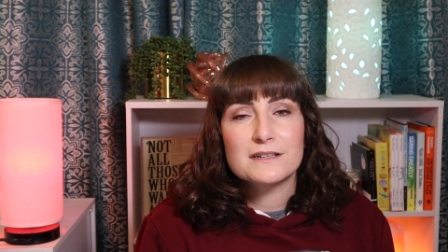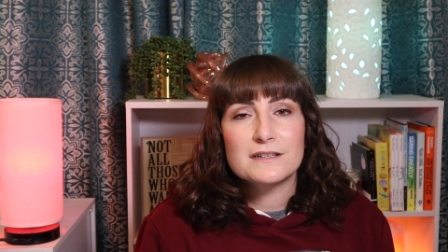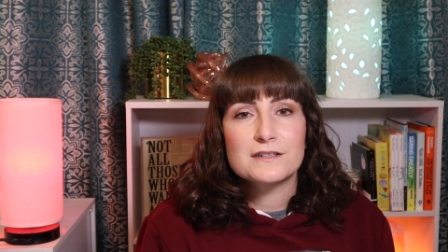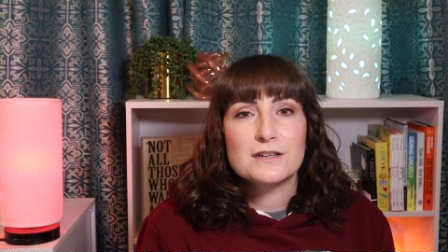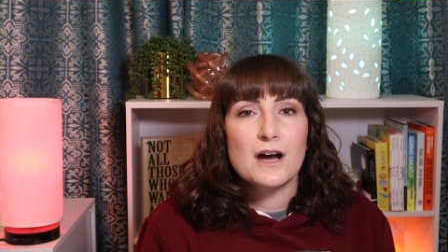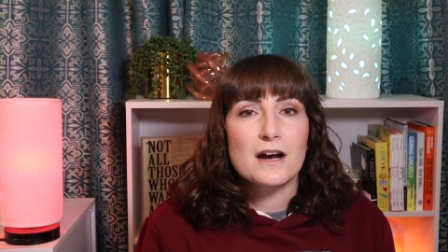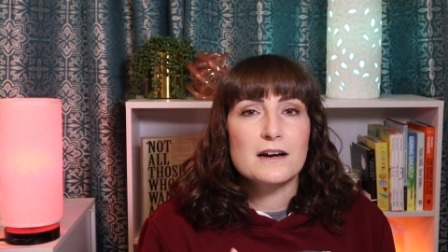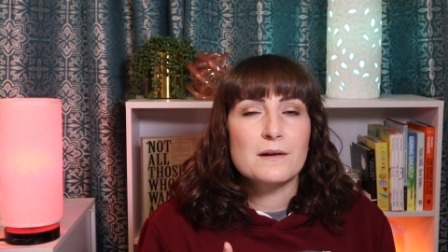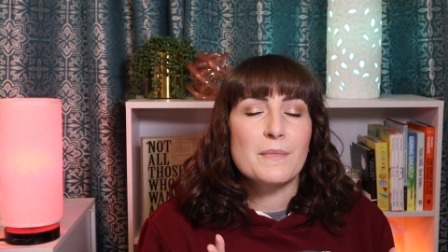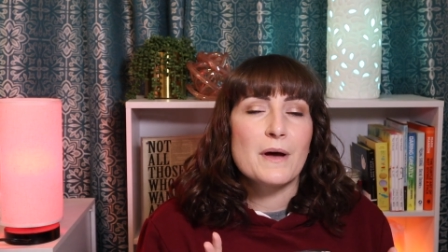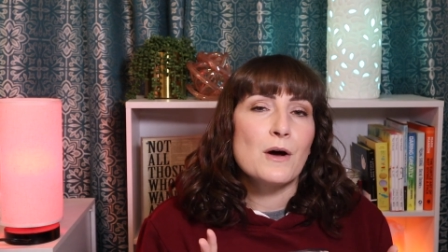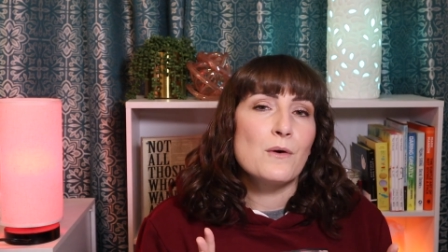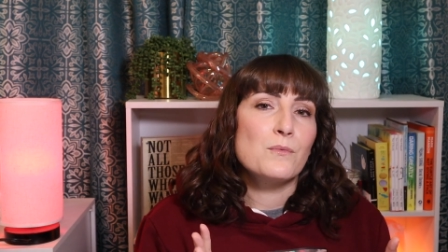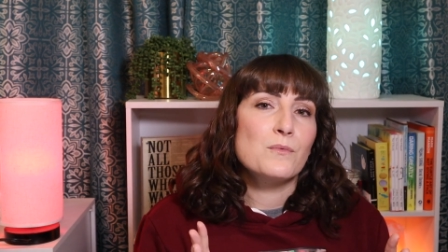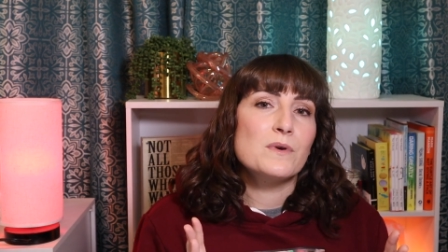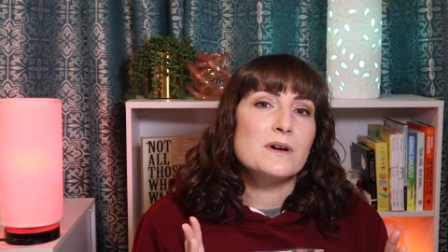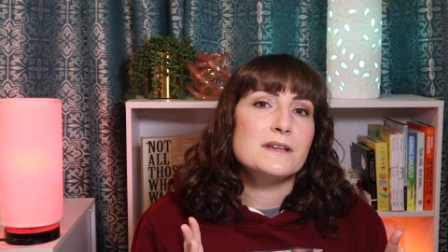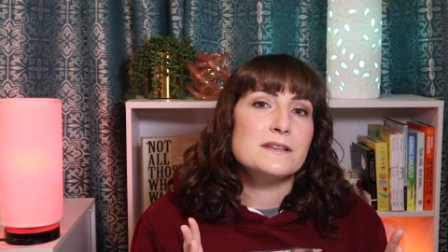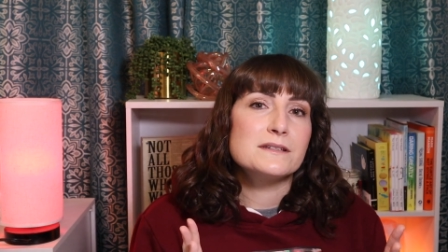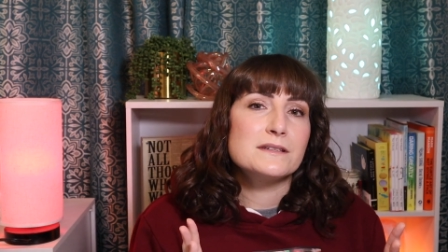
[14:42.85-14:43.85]
to talk about
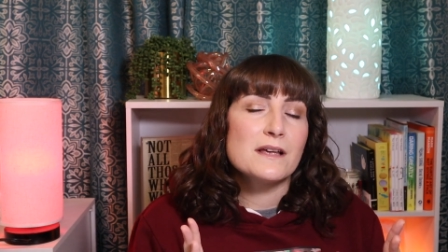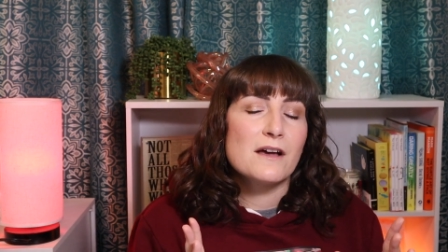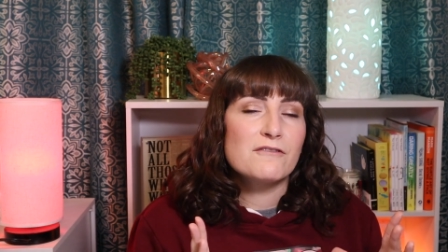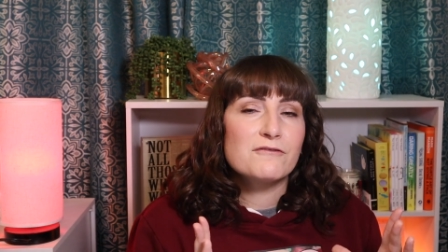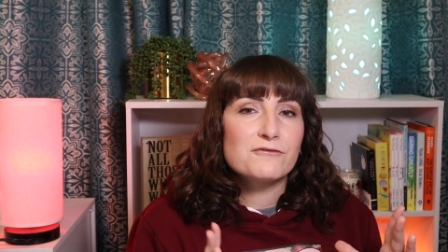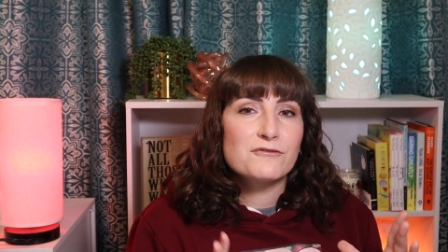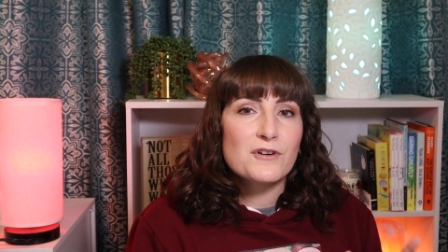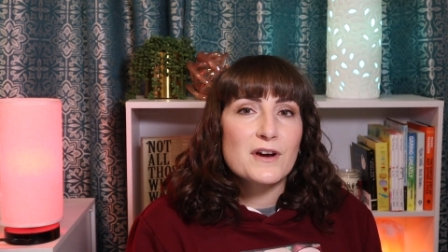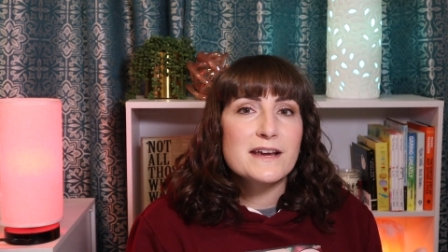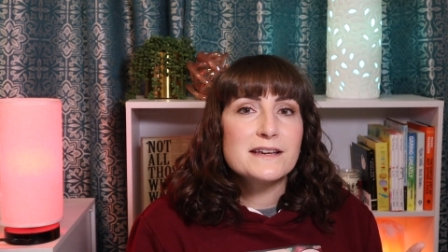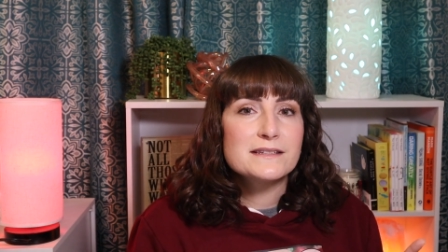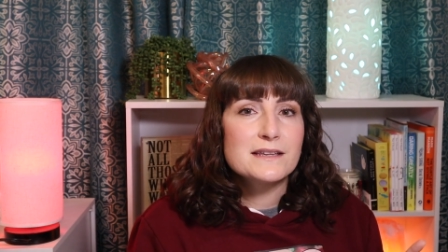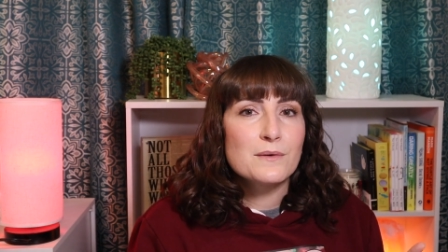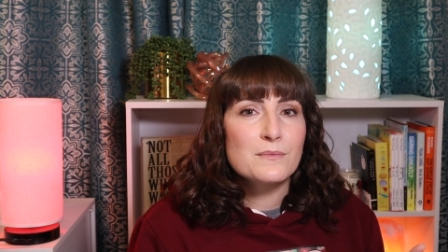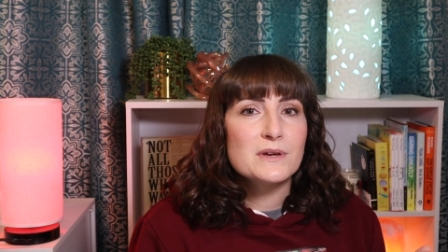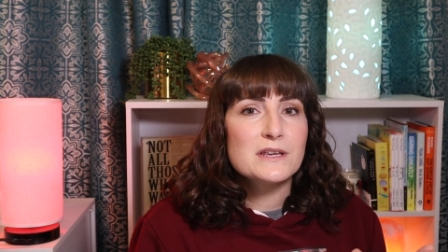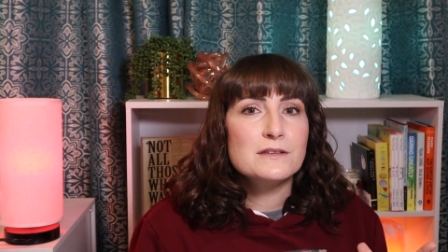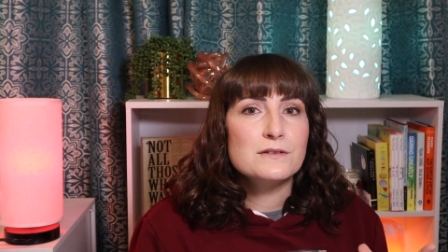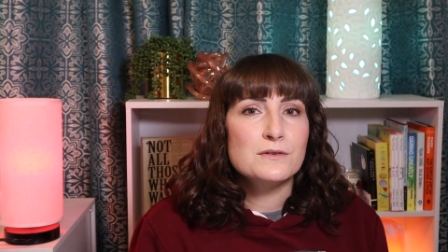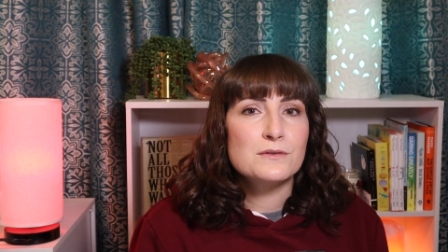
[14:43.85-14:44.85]
was a phrase that
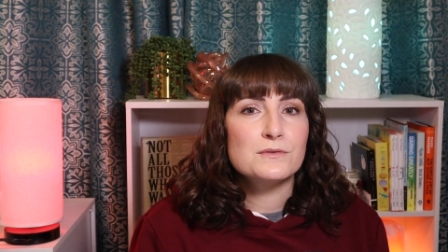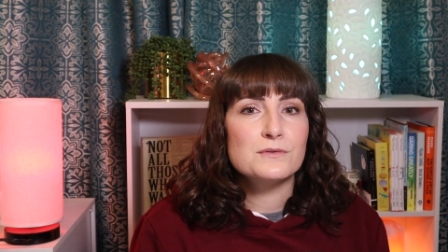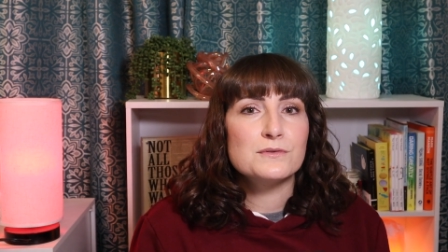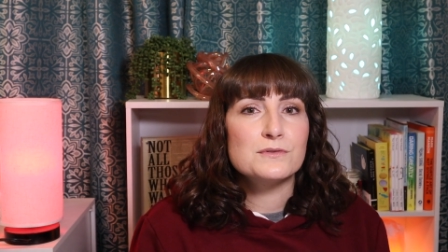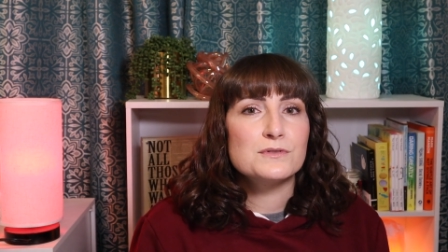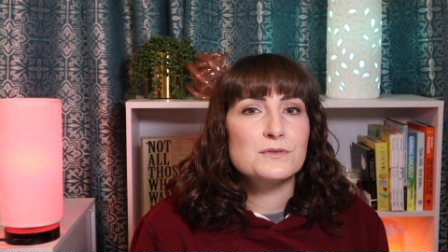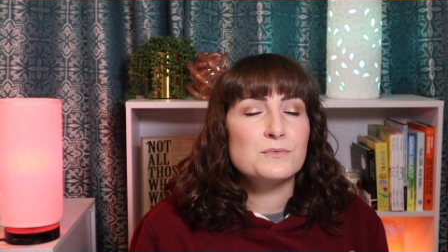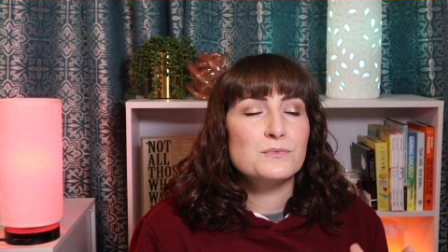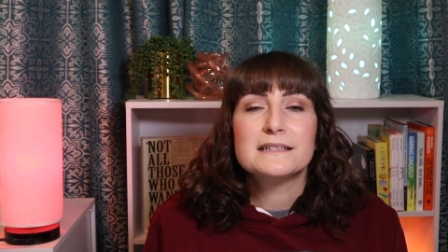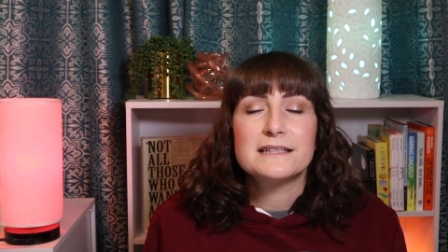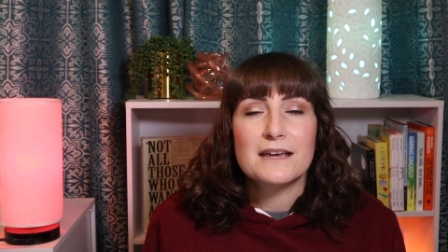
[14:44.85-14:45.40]
we use.